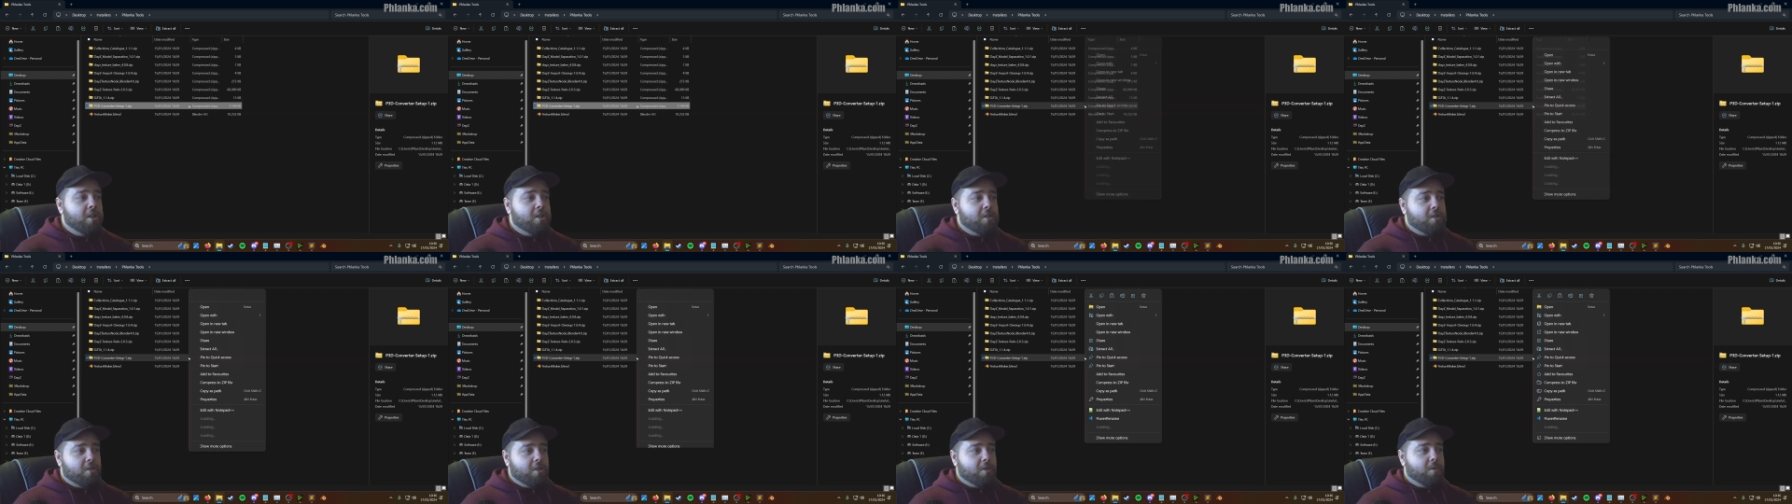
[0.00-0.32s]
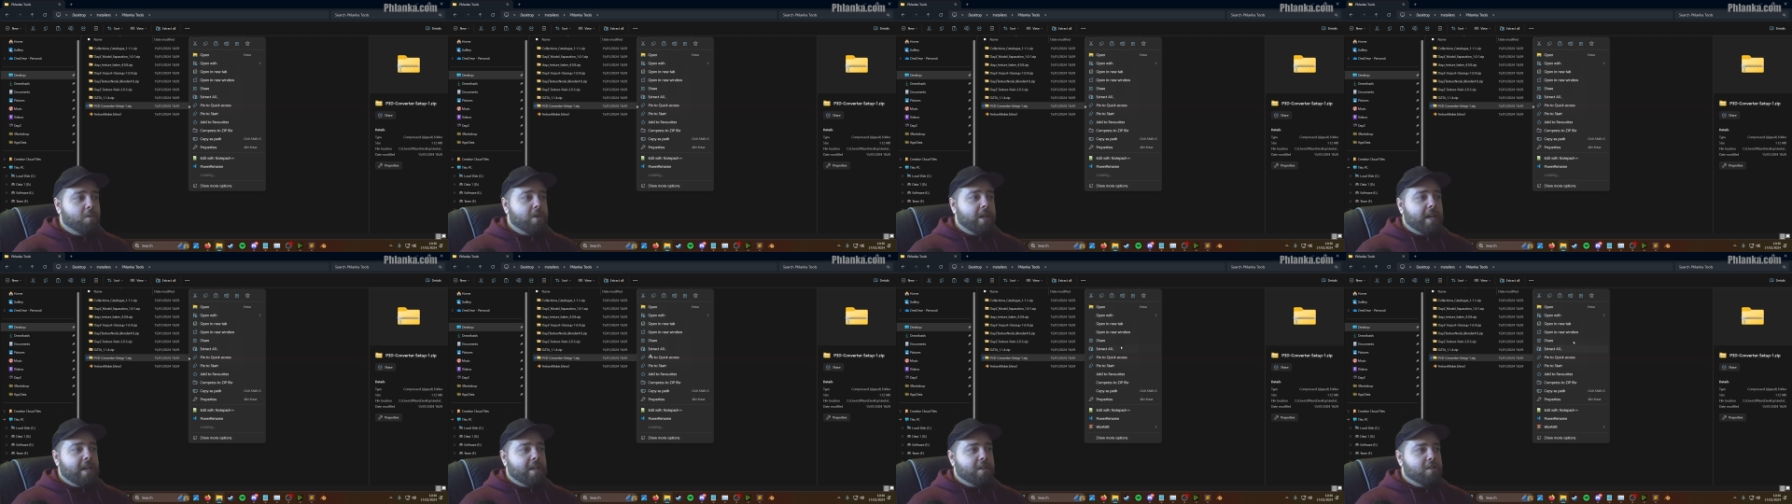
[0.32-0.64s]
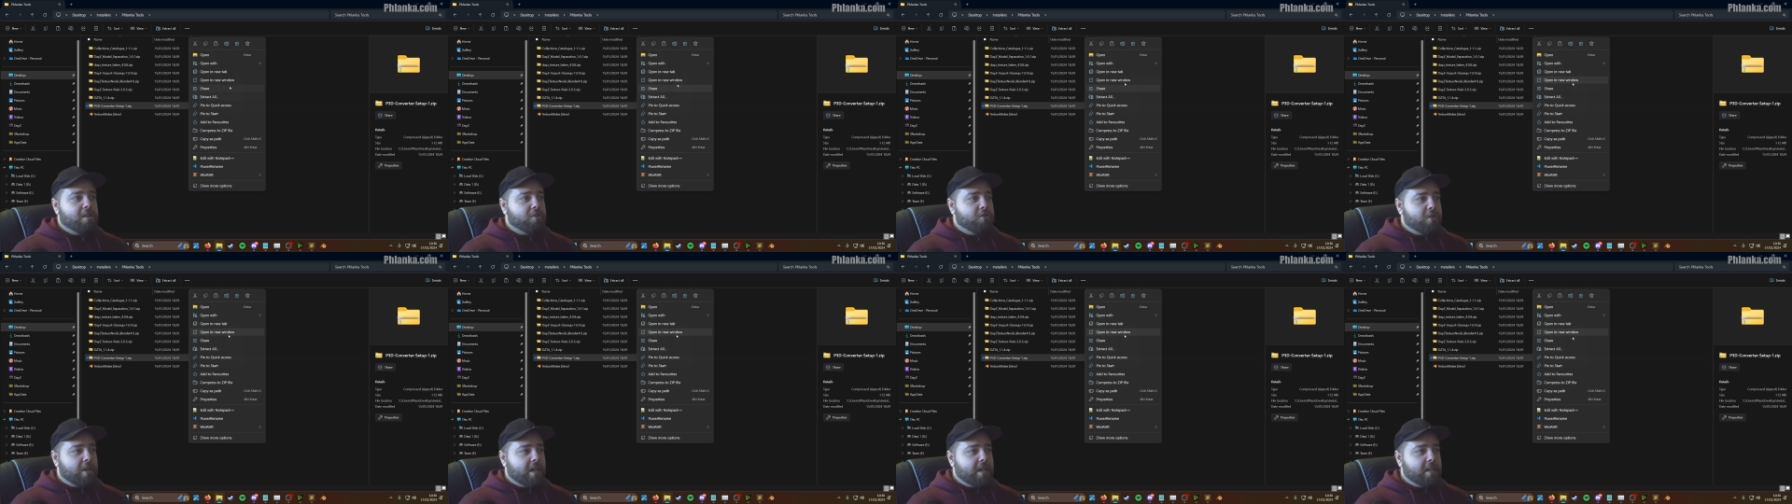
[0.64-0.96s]
So you want to
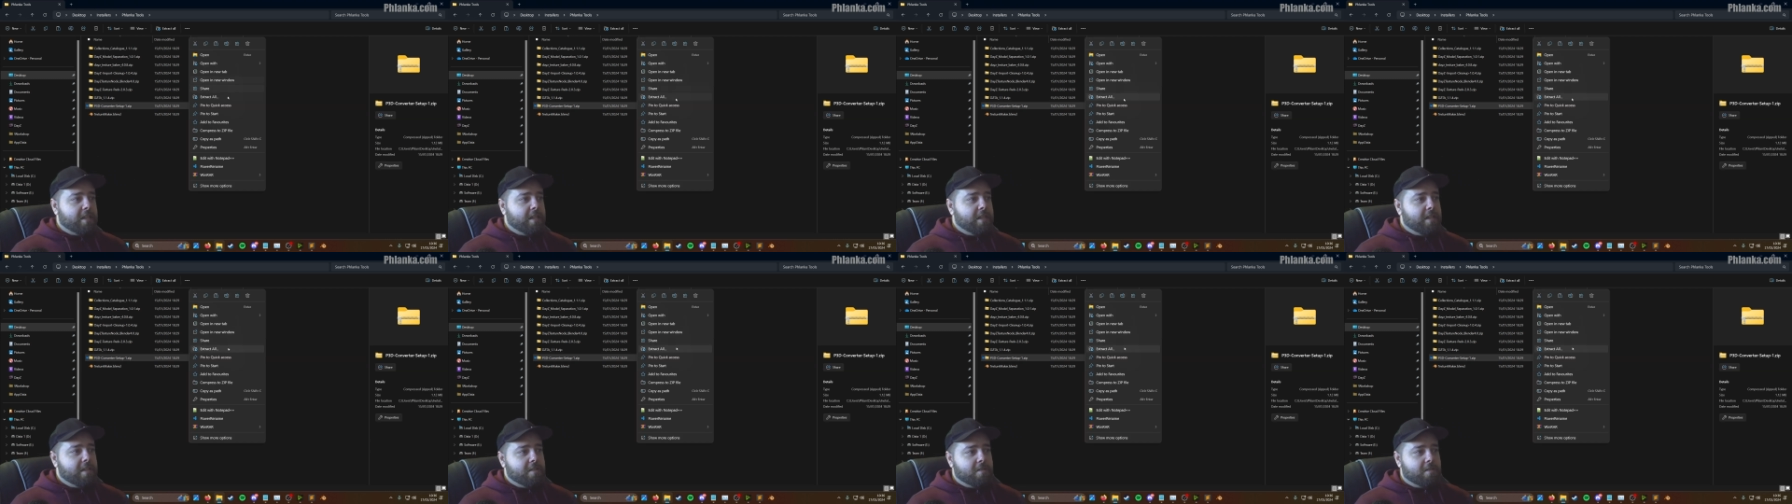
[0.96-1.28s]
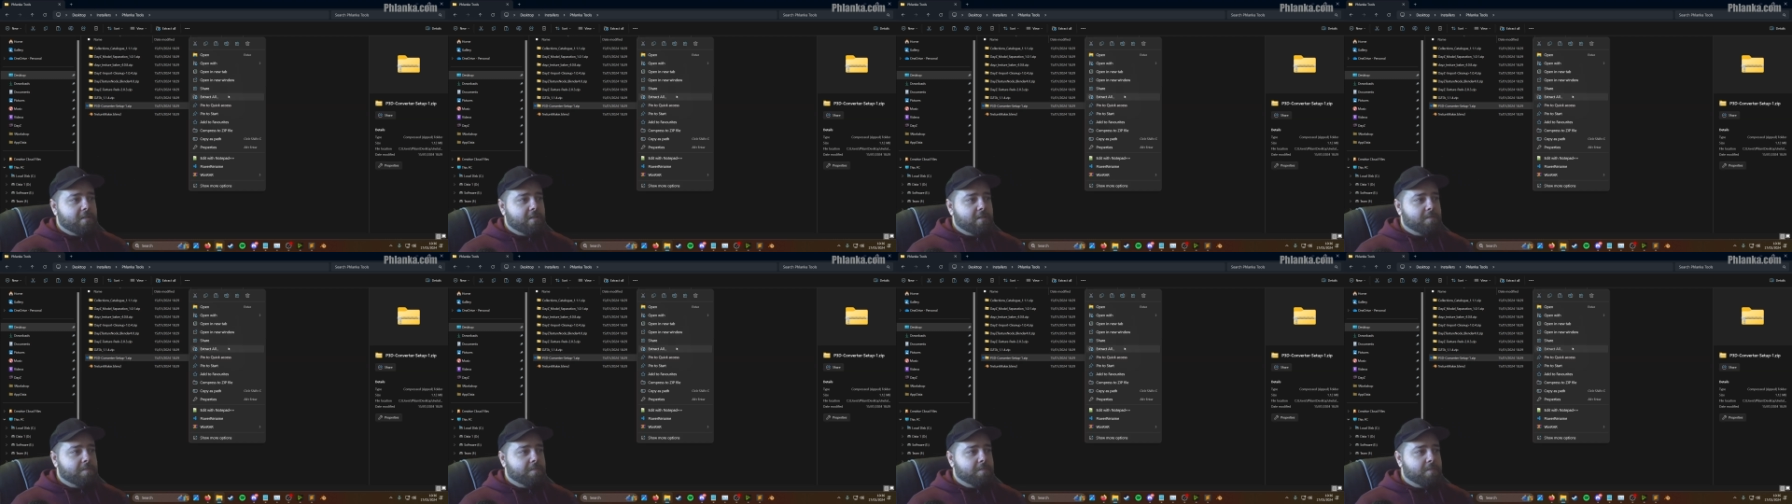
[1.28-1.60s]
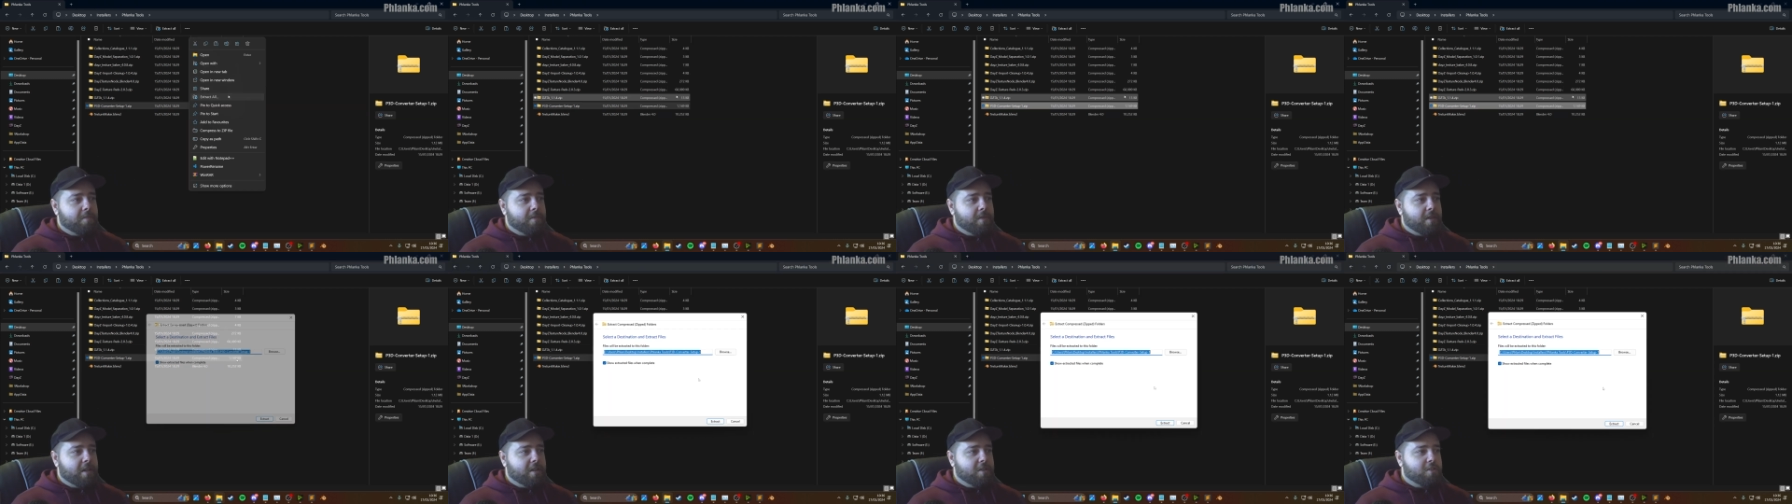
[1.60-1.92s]
extract this,
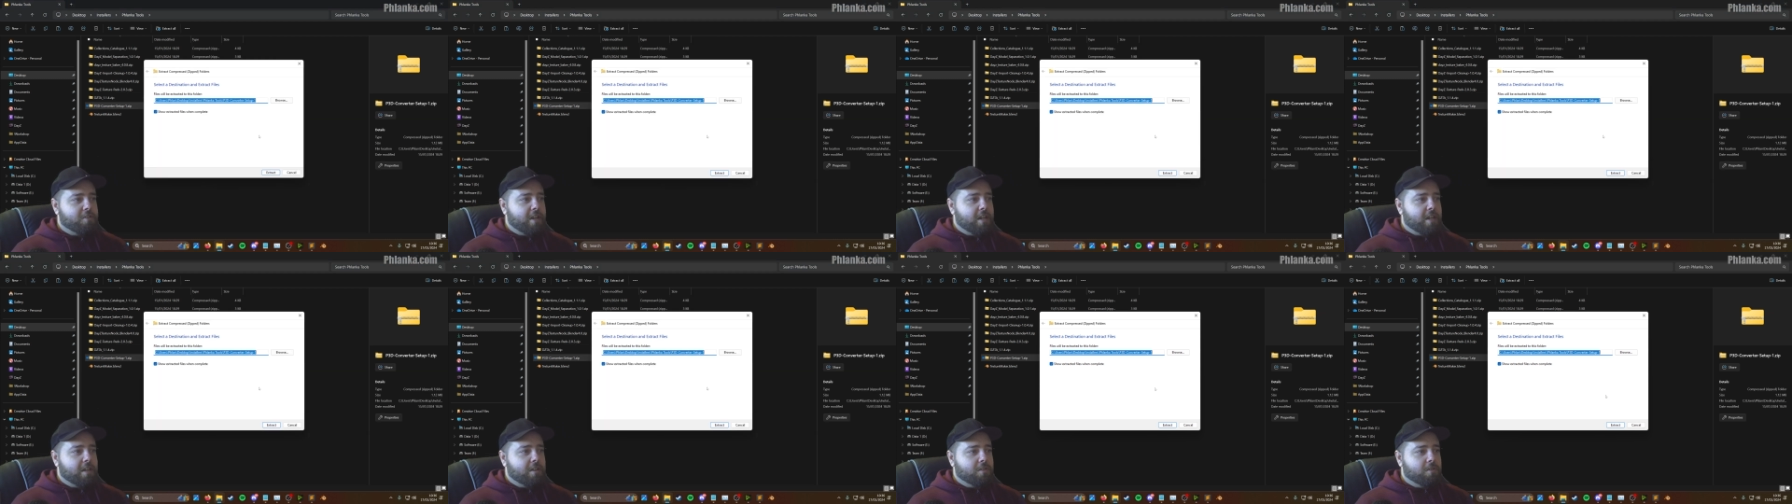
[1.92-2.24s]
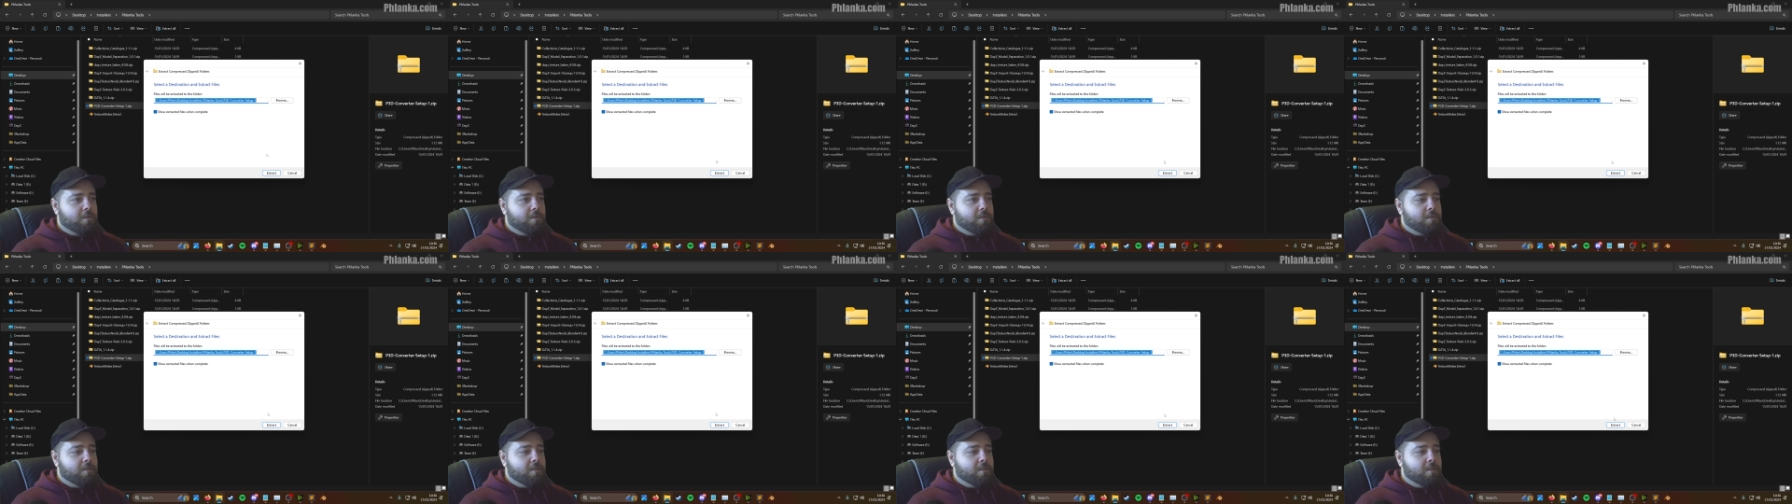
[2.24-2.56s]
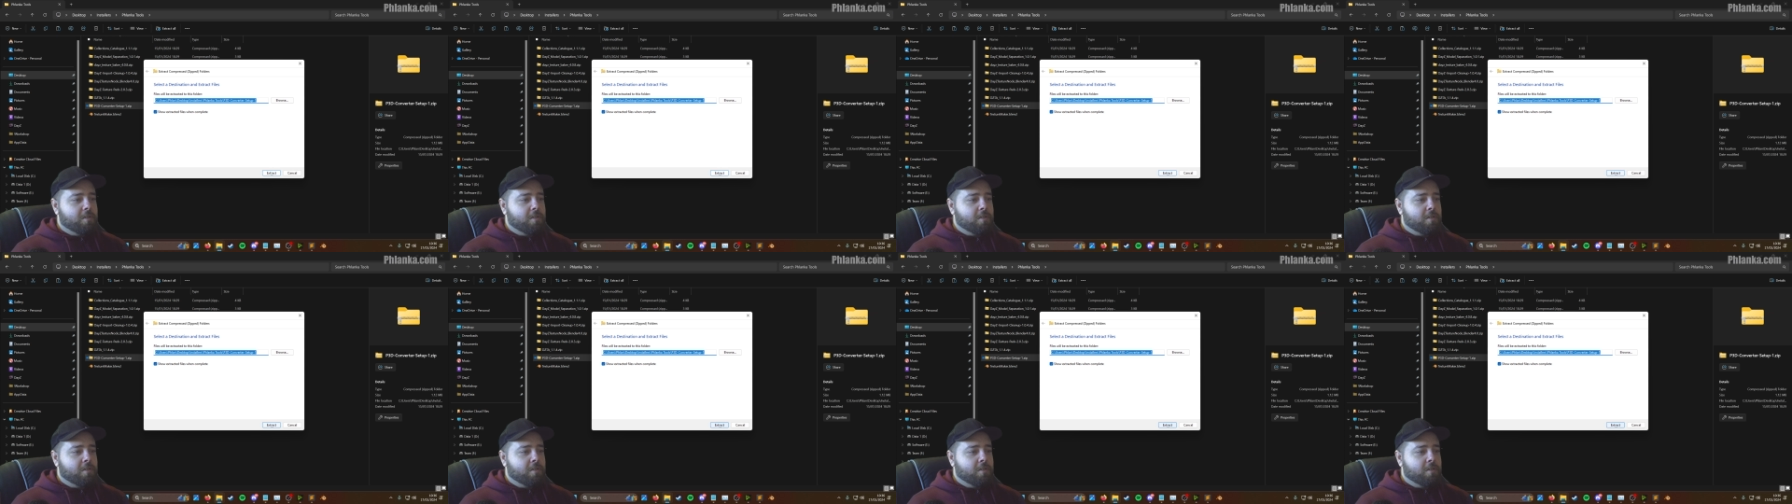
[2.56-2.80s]
extract all,